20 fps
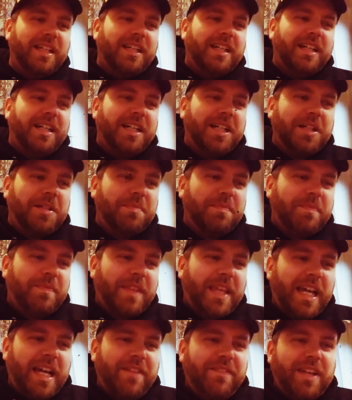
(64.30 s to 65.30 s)

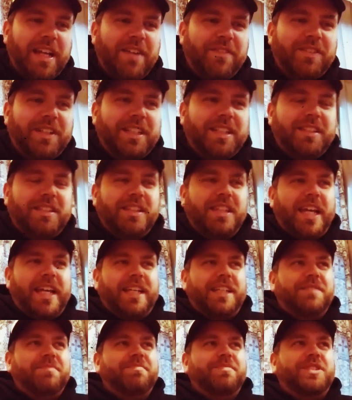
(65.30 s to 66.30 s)
Have every,
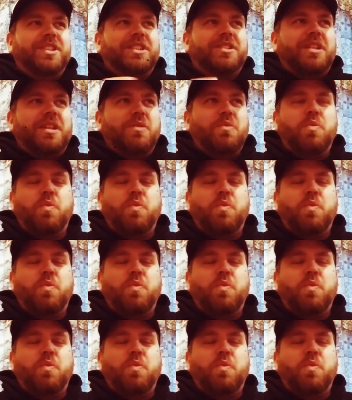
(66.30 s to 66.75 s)
just